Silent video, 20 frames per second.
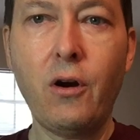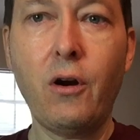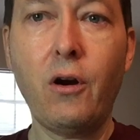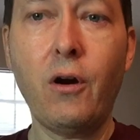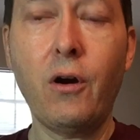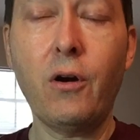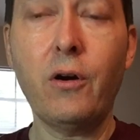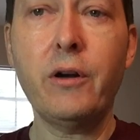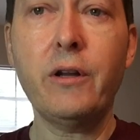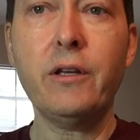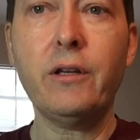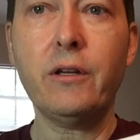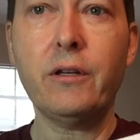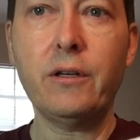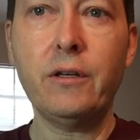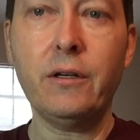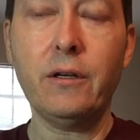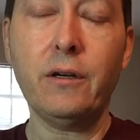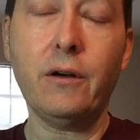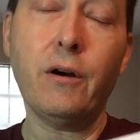
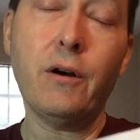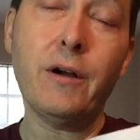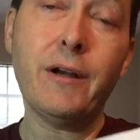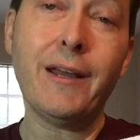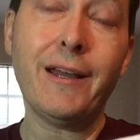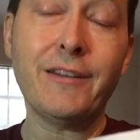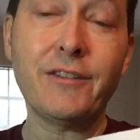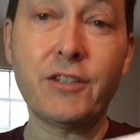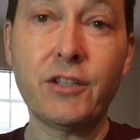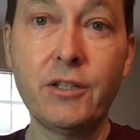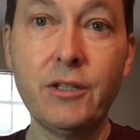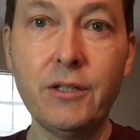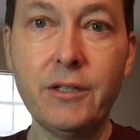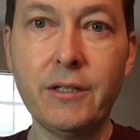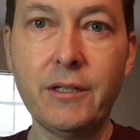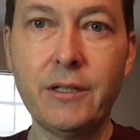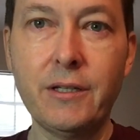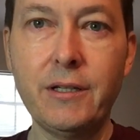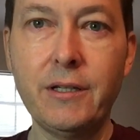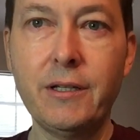aren't as
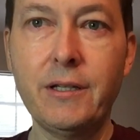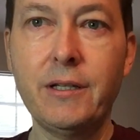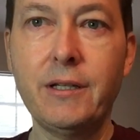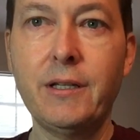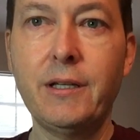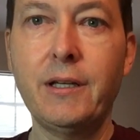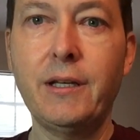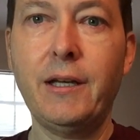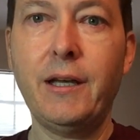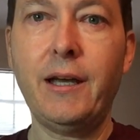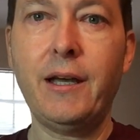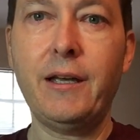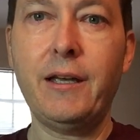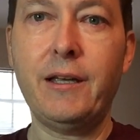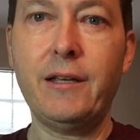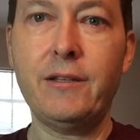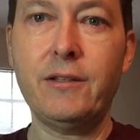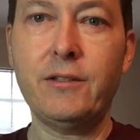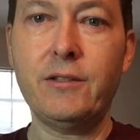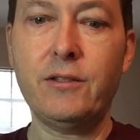good
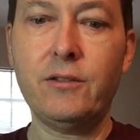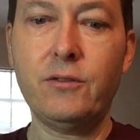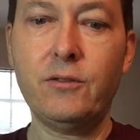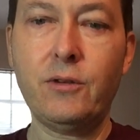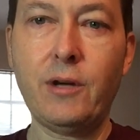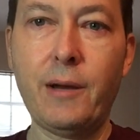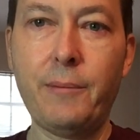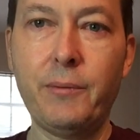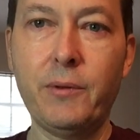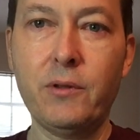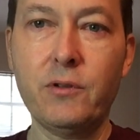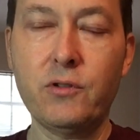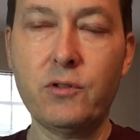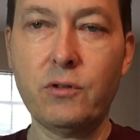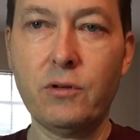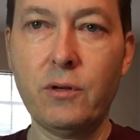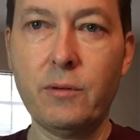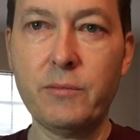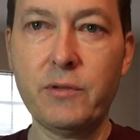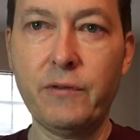as trapping the
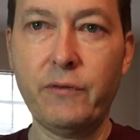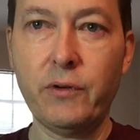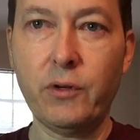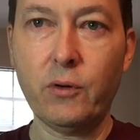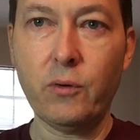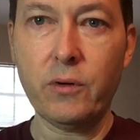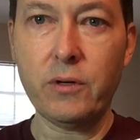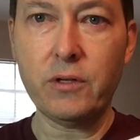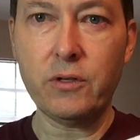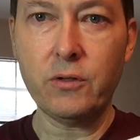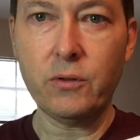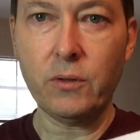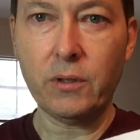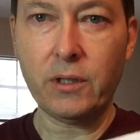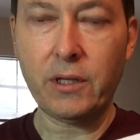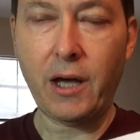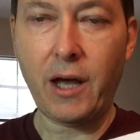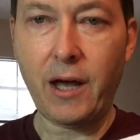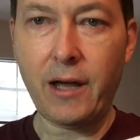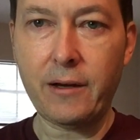germs if you're going to do a
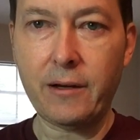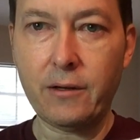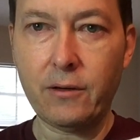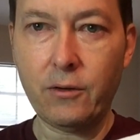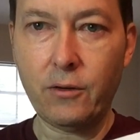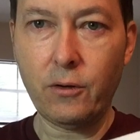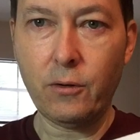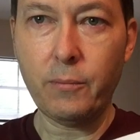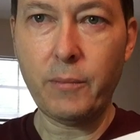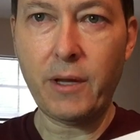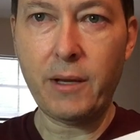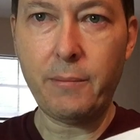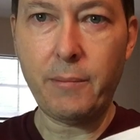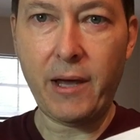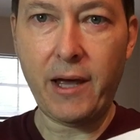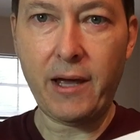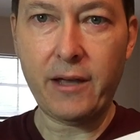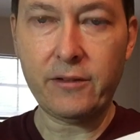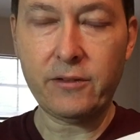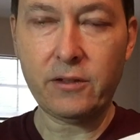cotton homemade
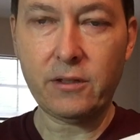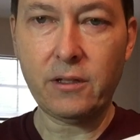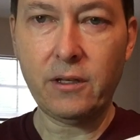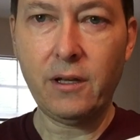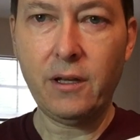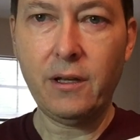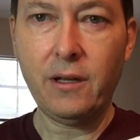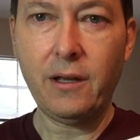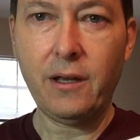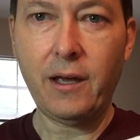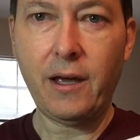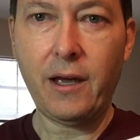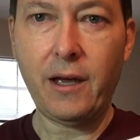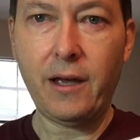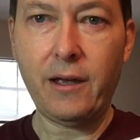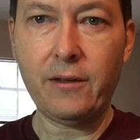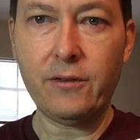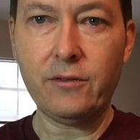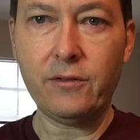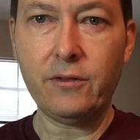mask
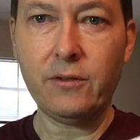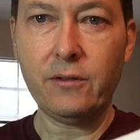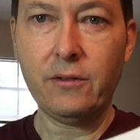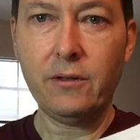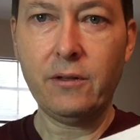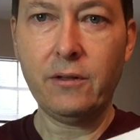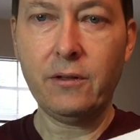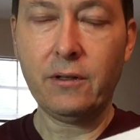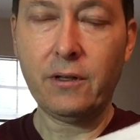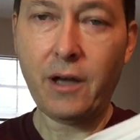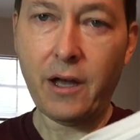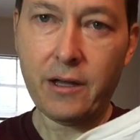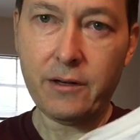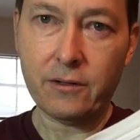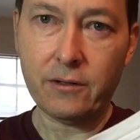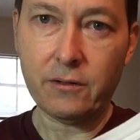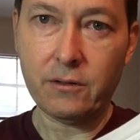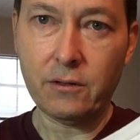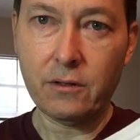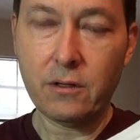as
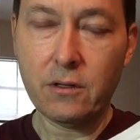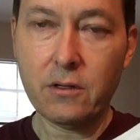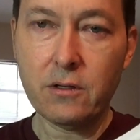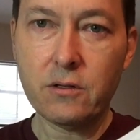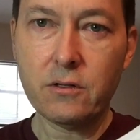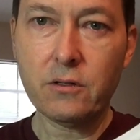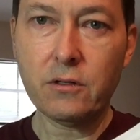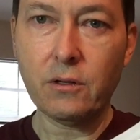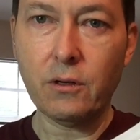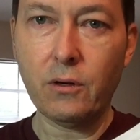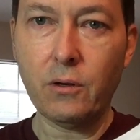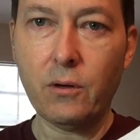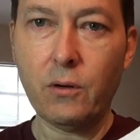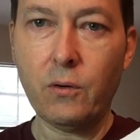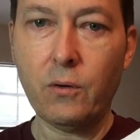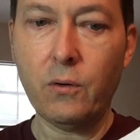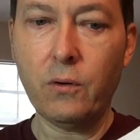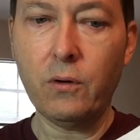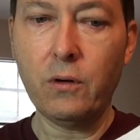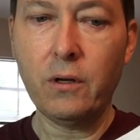cotton.
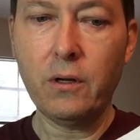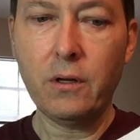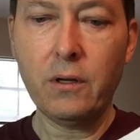So